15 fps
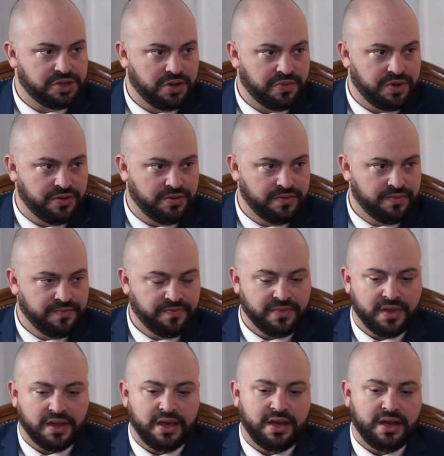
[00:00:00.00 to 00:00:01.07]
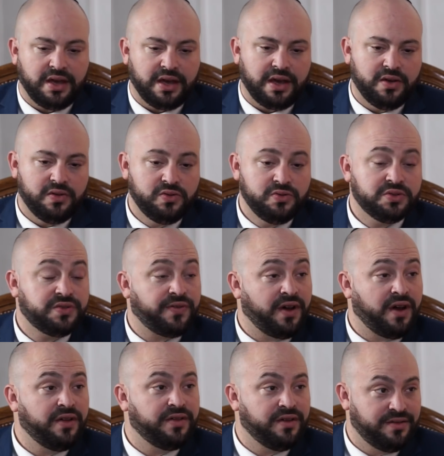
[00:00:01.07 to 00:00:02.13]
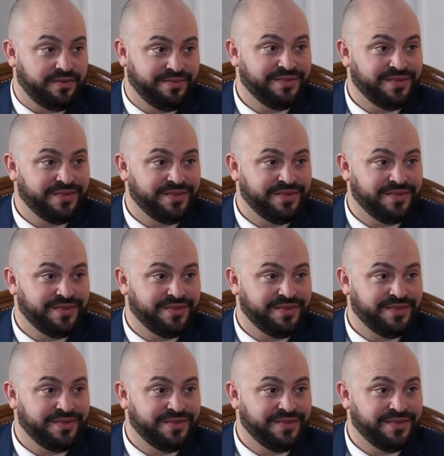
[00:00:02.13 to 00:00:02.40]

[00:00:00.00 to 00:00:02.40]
Shamir, whose father